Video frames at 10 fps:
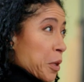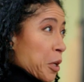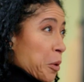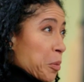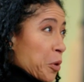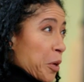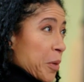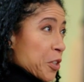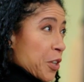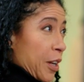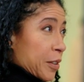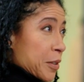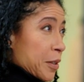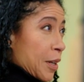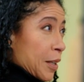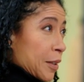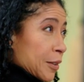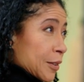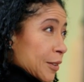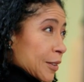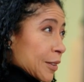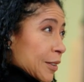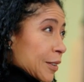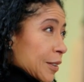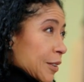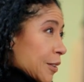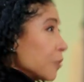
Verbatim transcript: with unemployment checks. Got it? Got it.